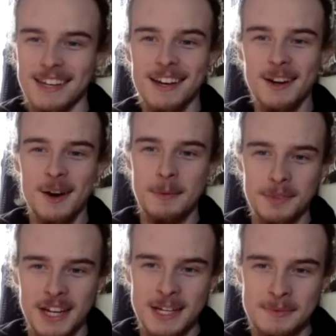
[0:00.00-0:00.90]
a couple
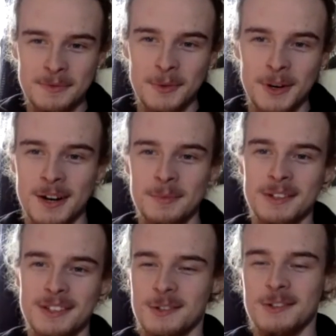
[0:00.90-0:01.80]
days before coming
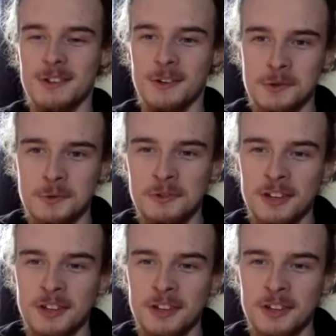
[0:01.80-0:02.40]
to start school